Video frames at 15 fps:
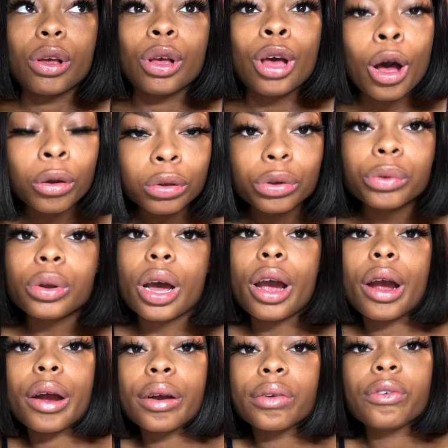go through the
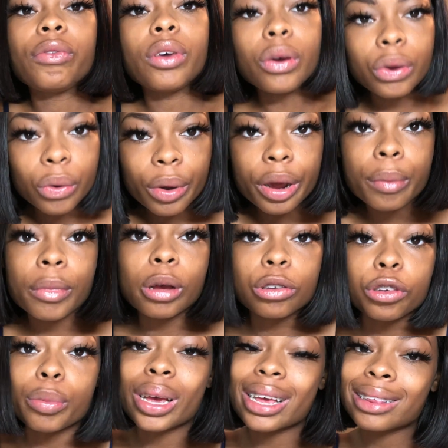hurt. Feel your
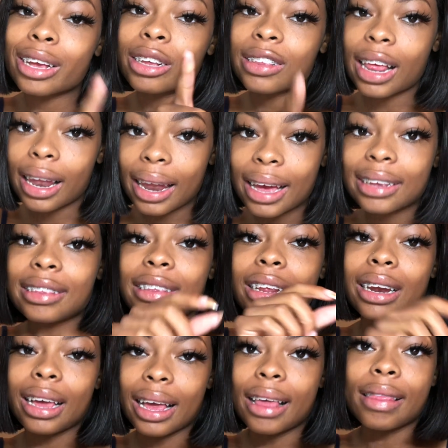emotion because there's a
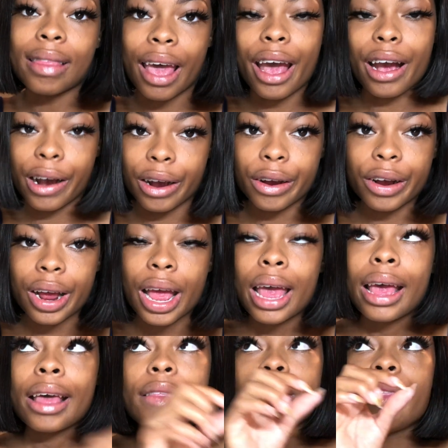lesson in that hurt.
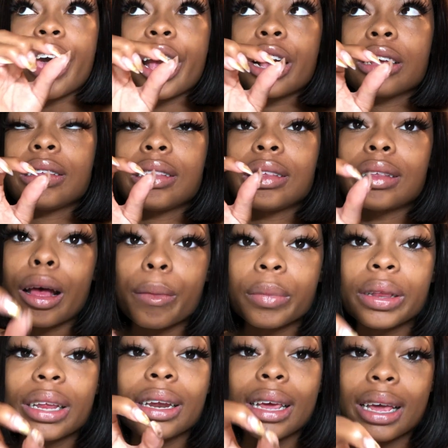There's
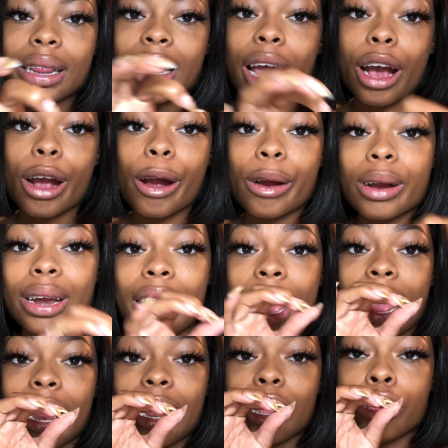something in that hurt
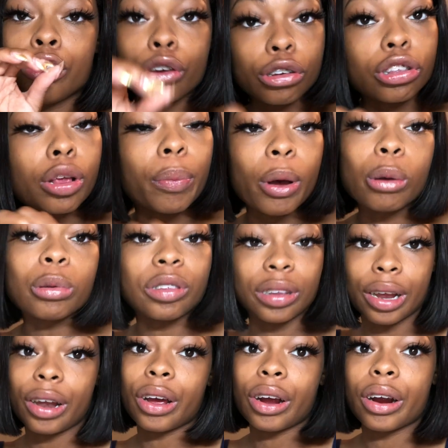that you're supposed
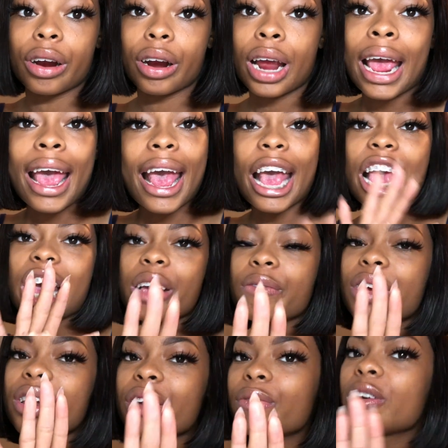to learn.
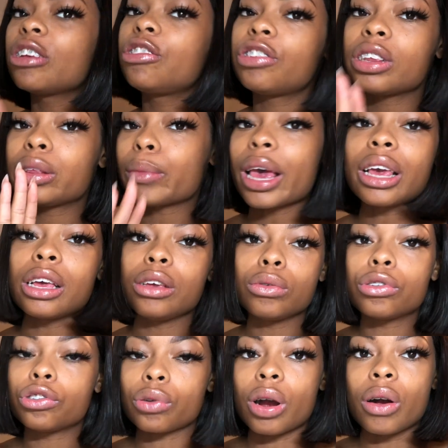Even if it's just making you
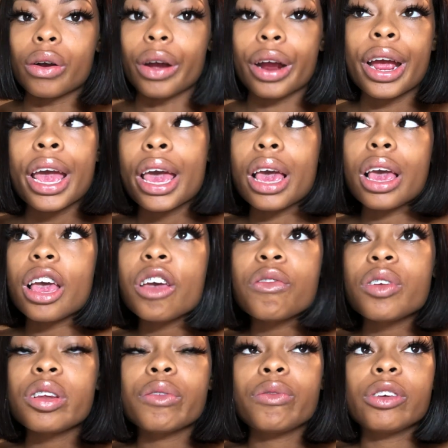stronger.
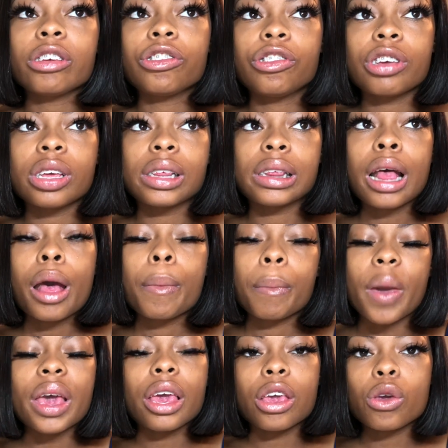Even if it's just
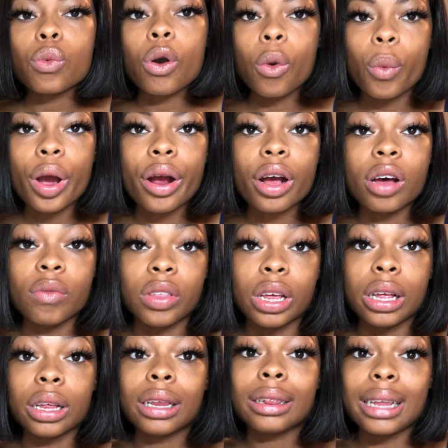making you aware of
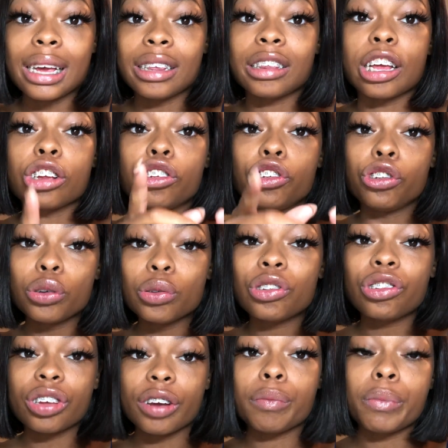the things that you
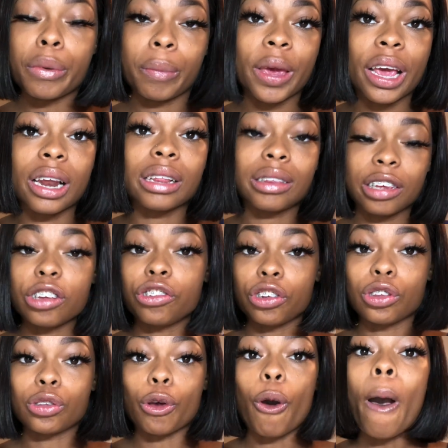should have been paying attention
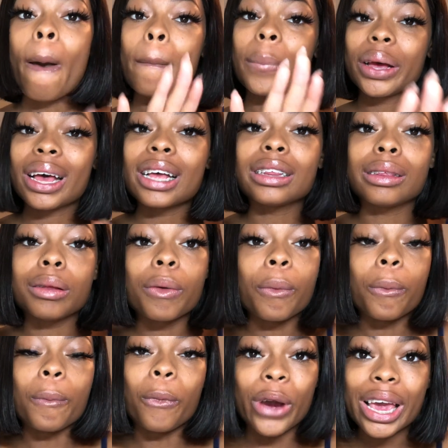to. Because
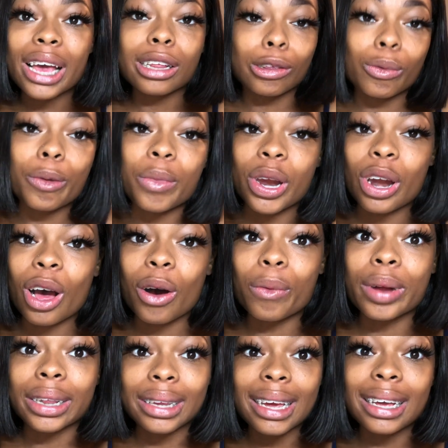we as women know
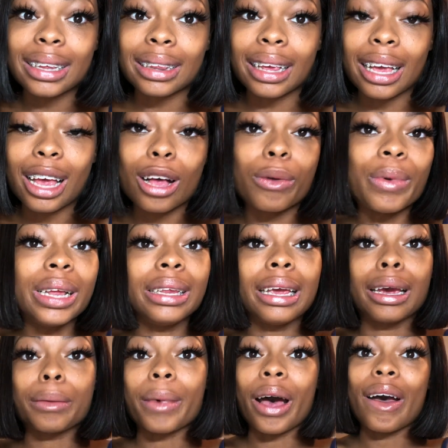when things end, we
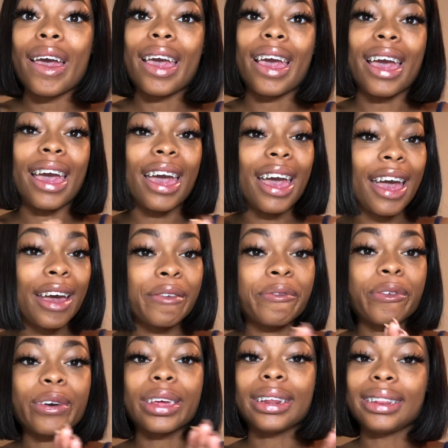think about
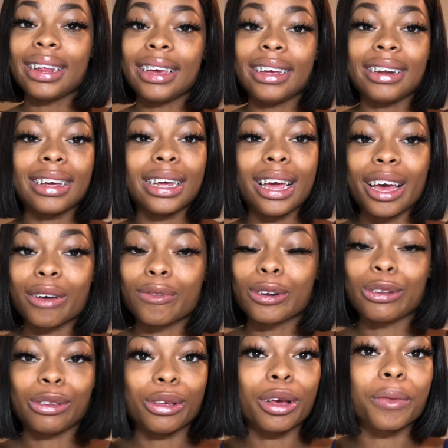everything that ever
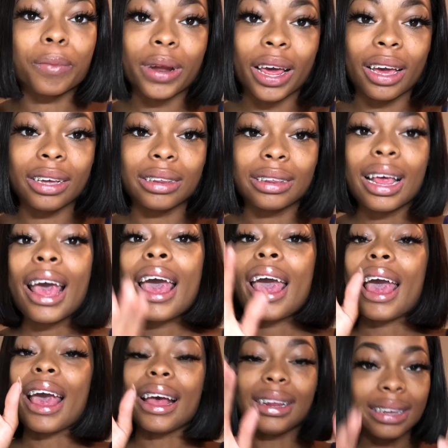took place.
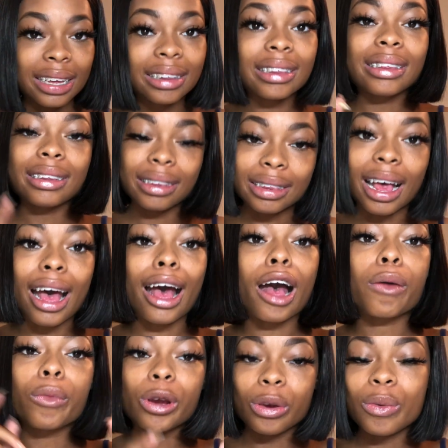And this is a
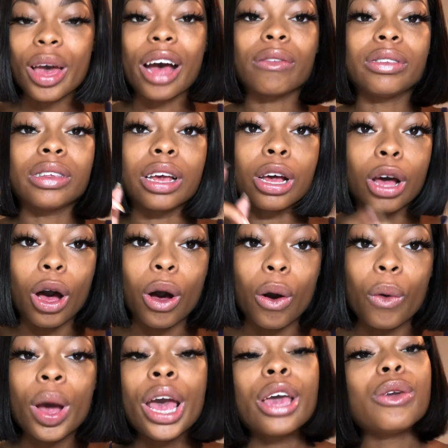time where you have to
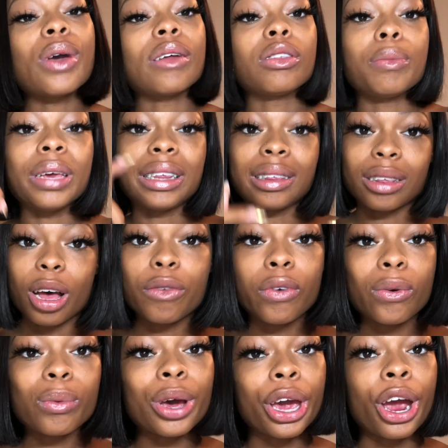go, you have to be
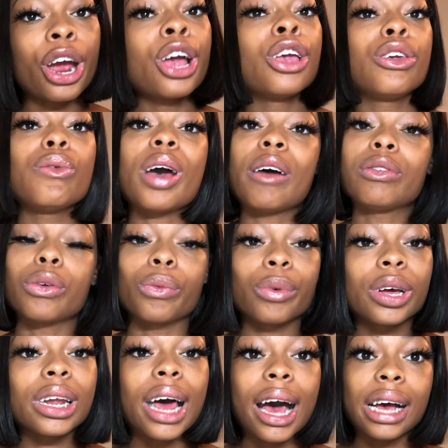self-aware, you have to
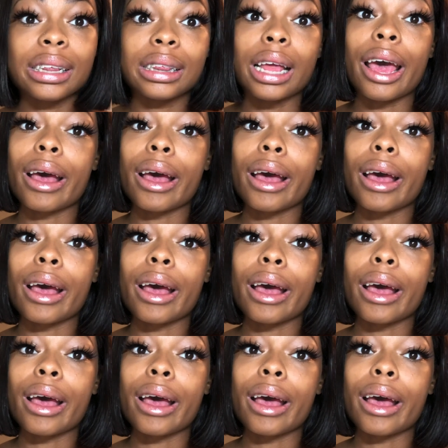realize